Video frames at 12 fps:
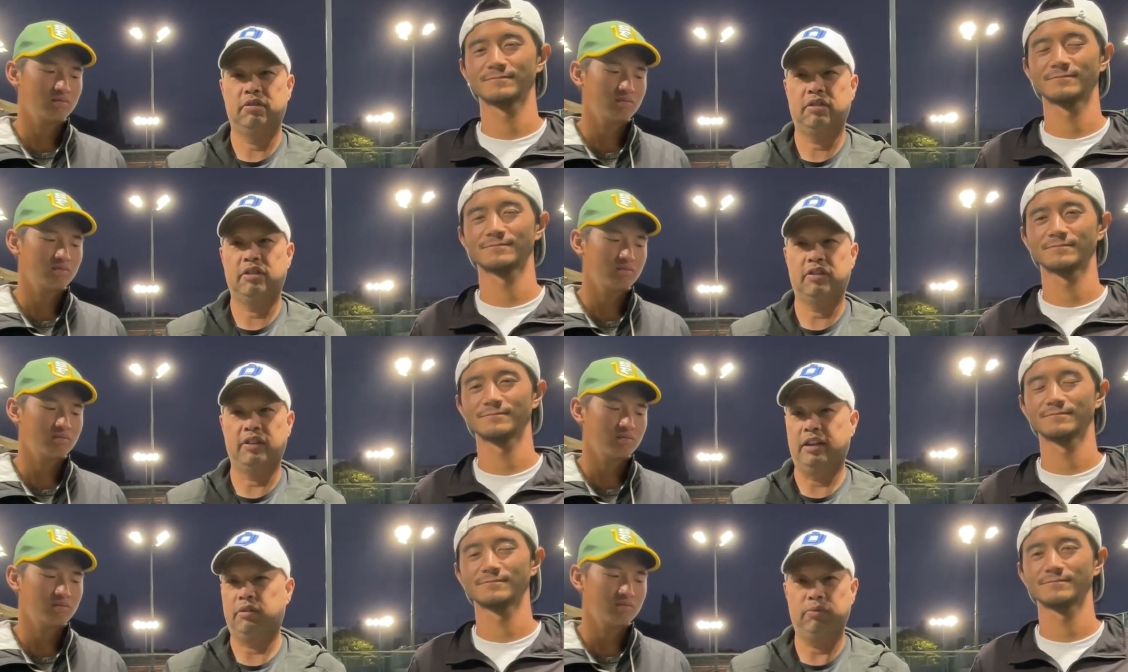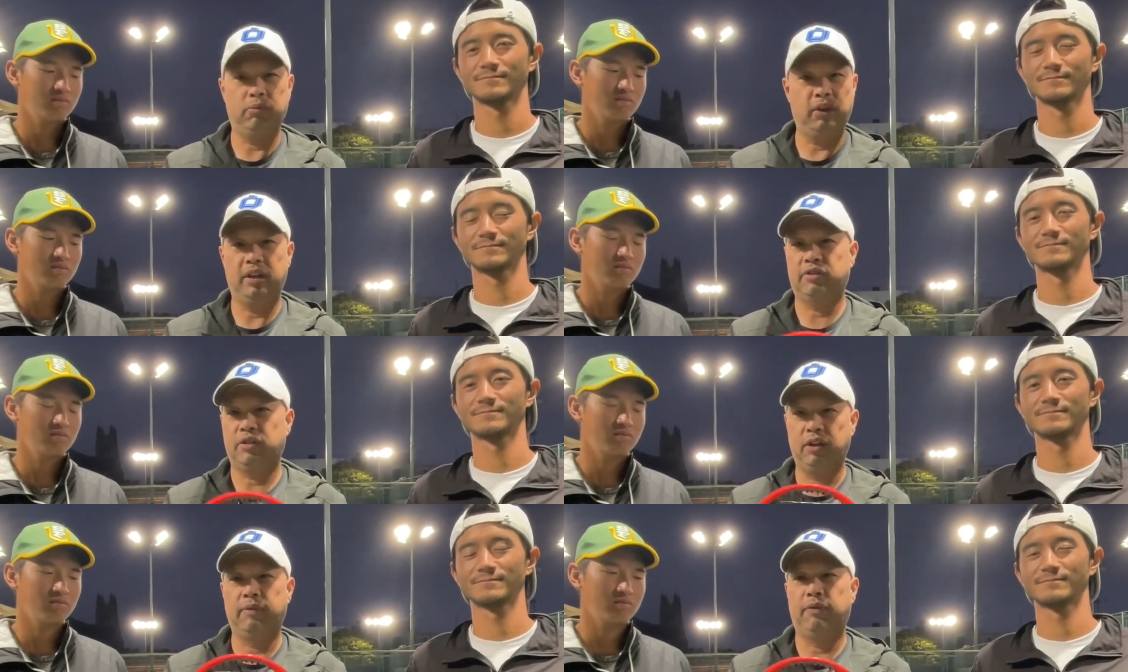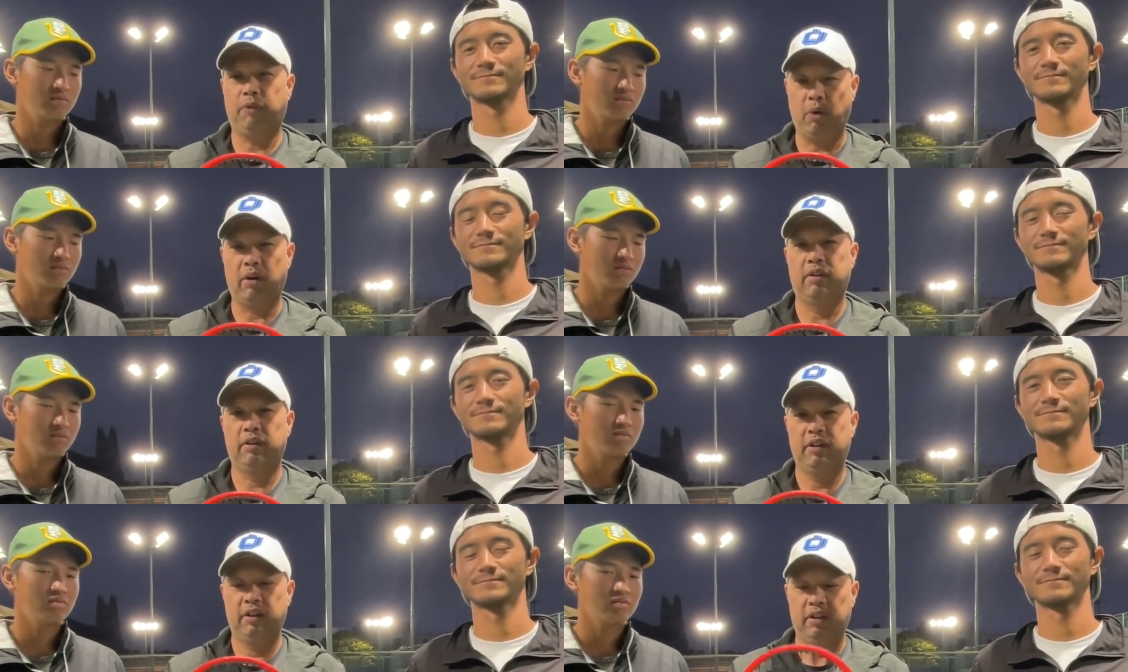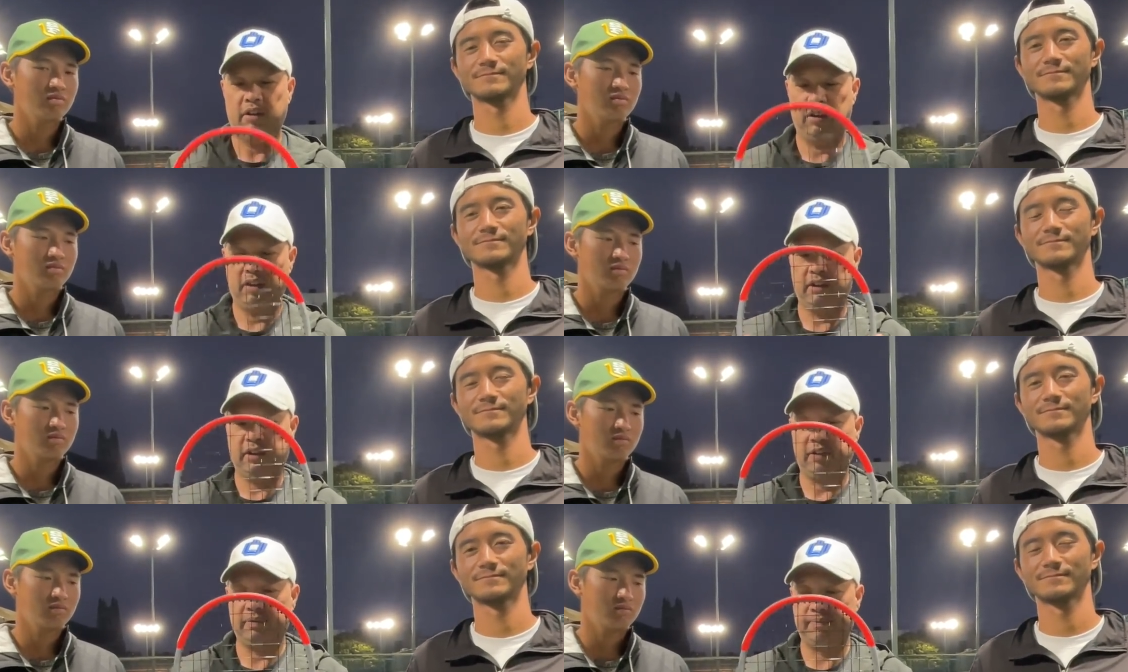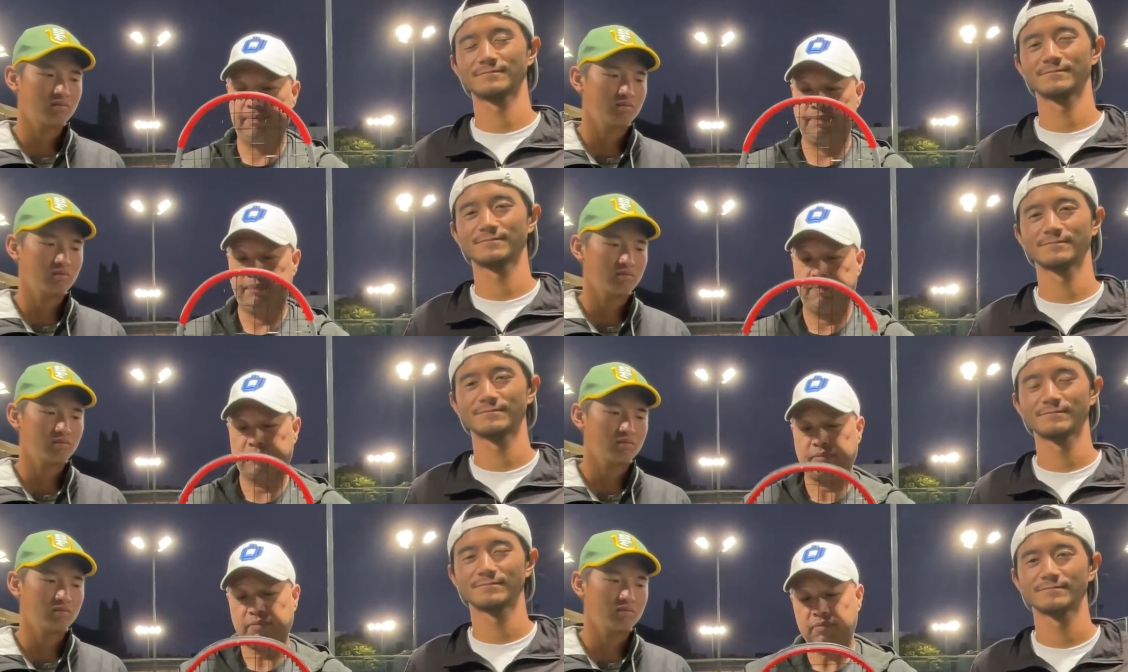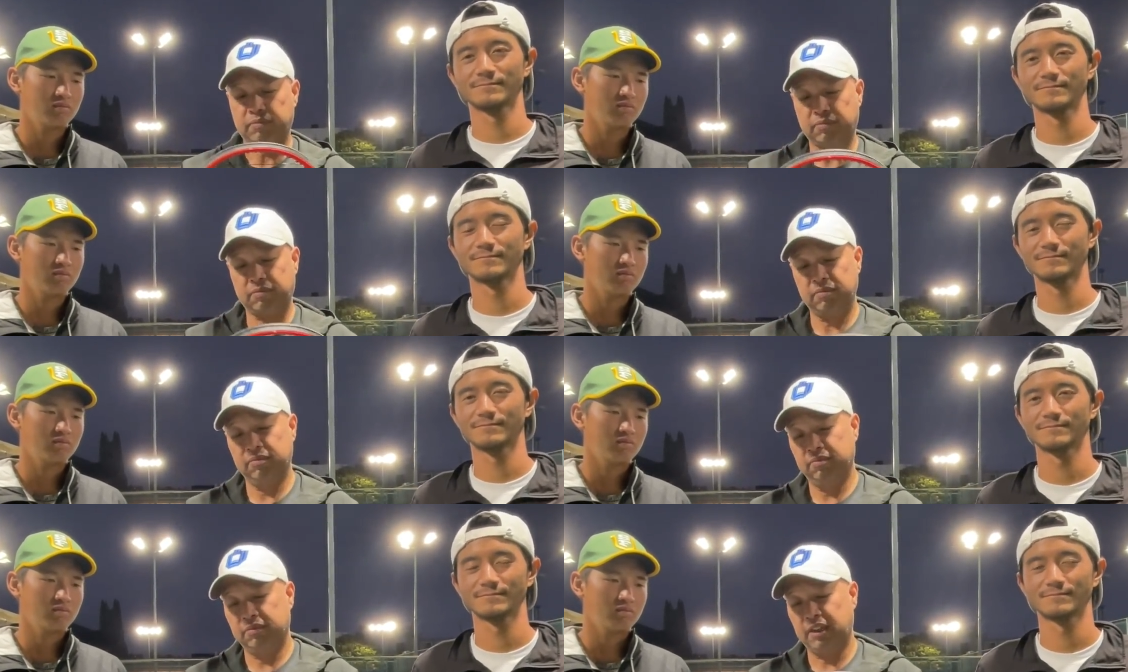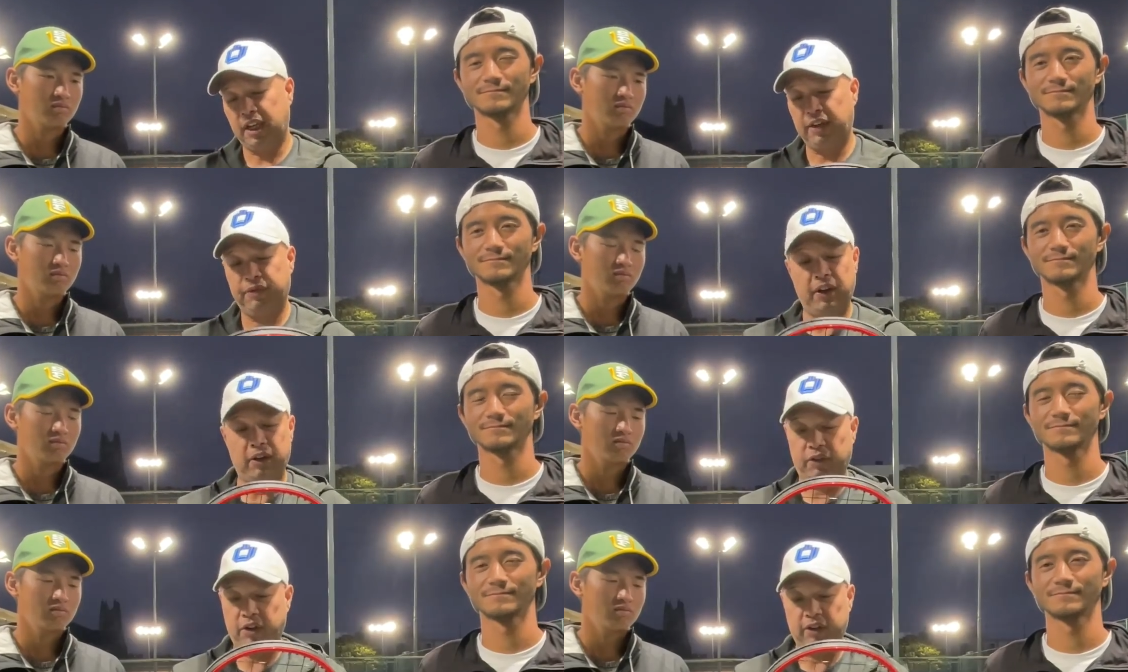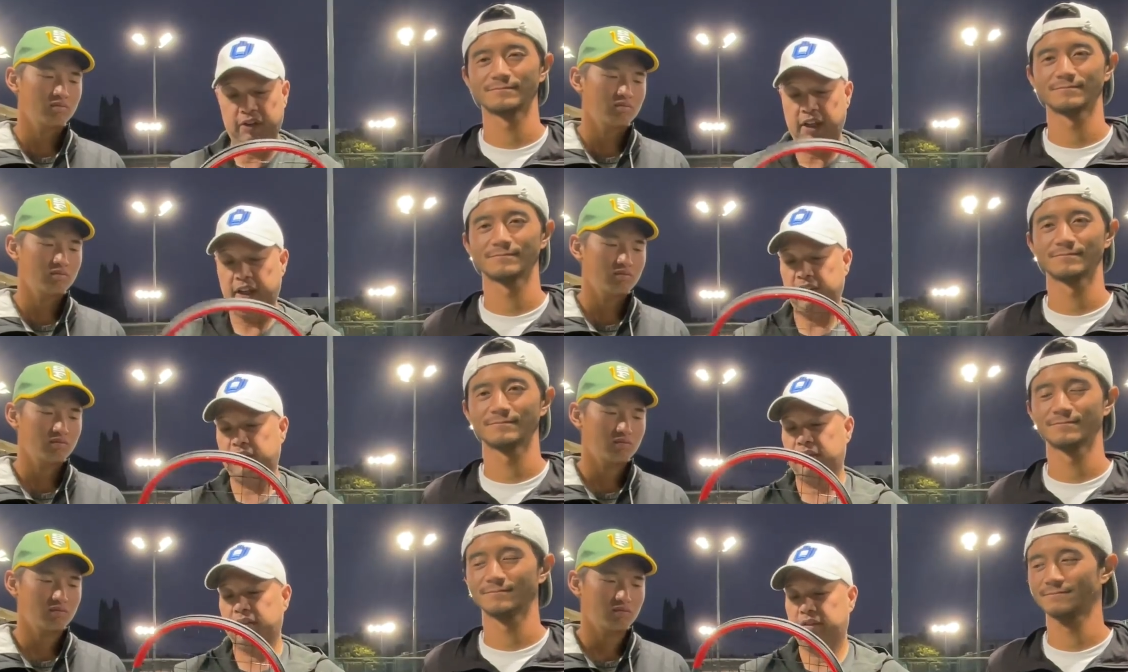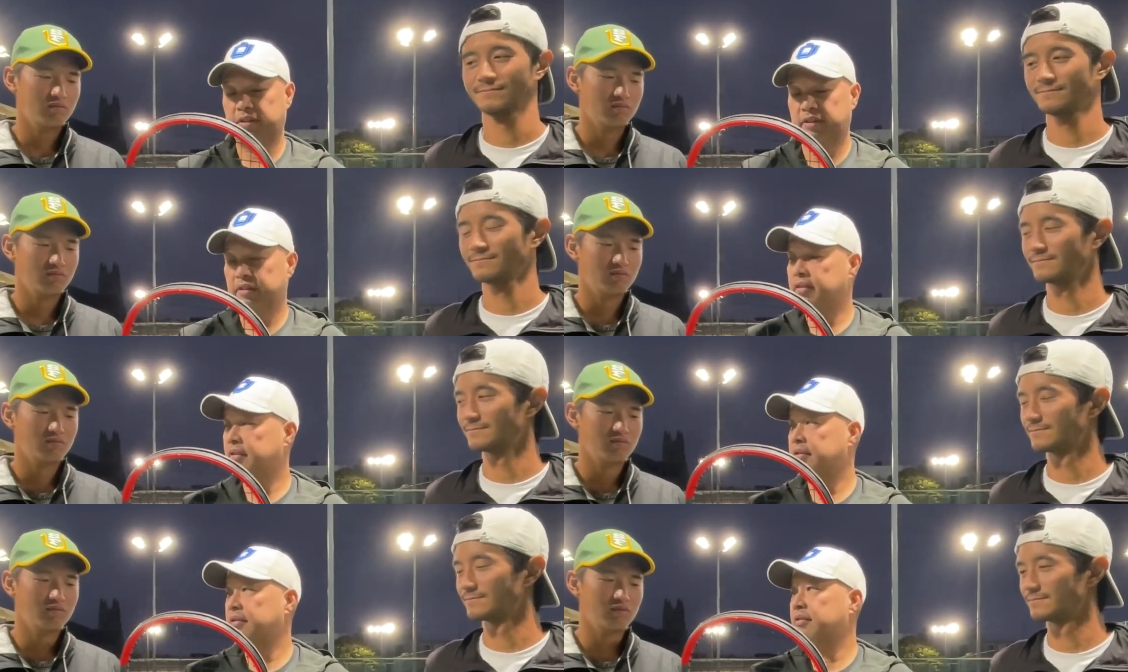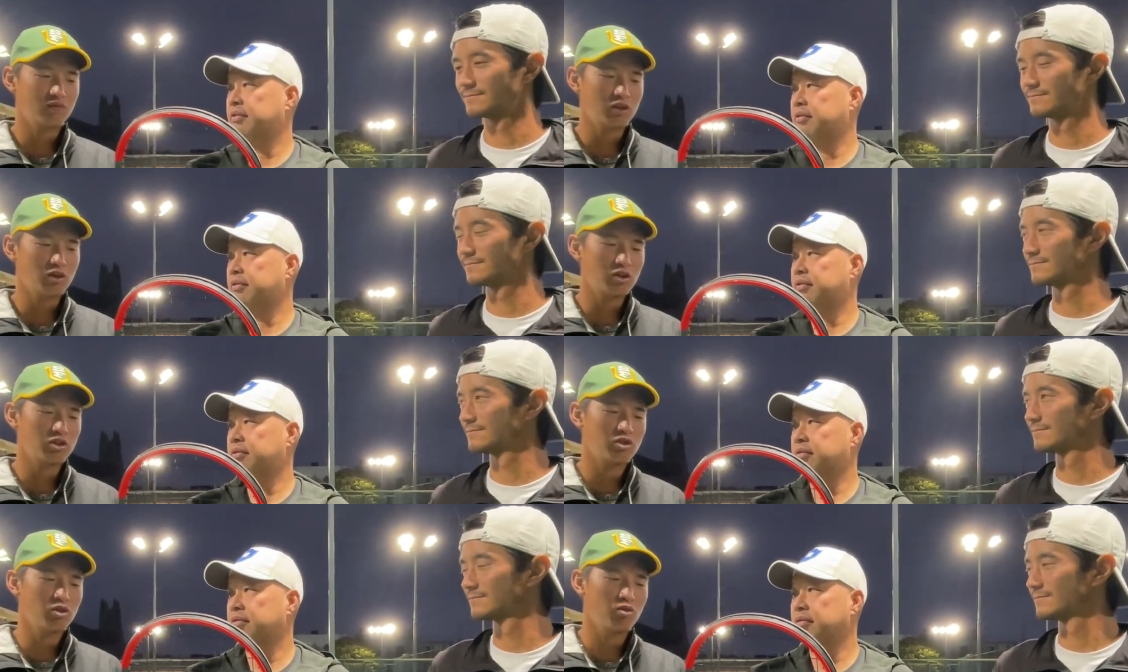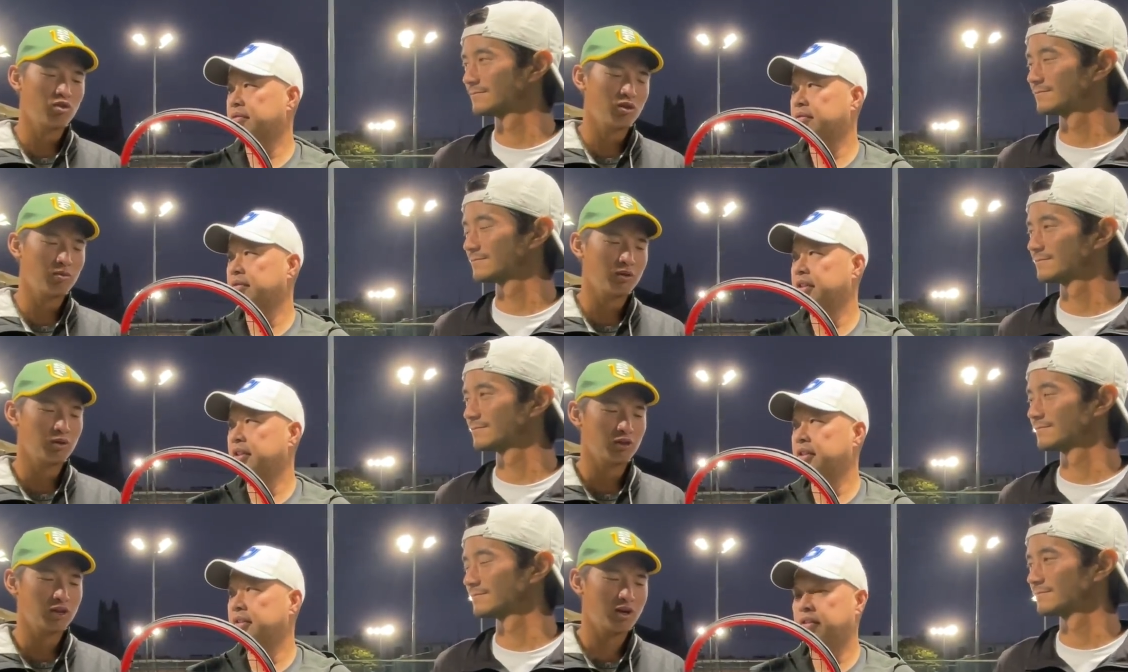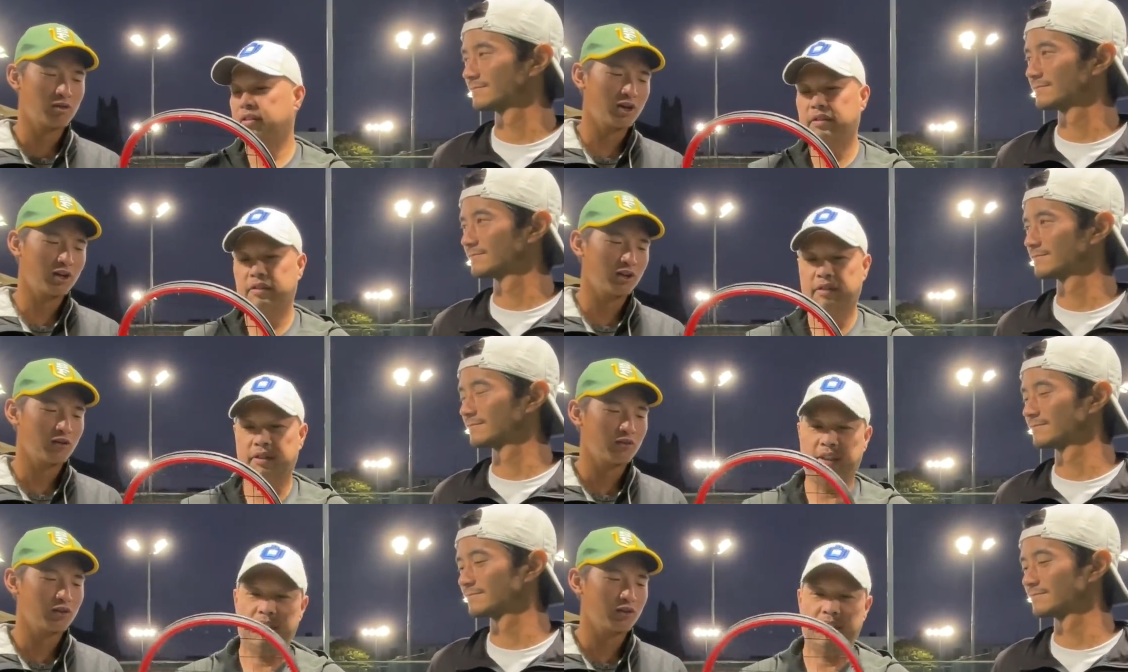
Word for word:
Speaker 1: because that's what it's good for. Um, any final thoughts, guys?
Speaker 2: No, I just don't want to play with that racket okay. ever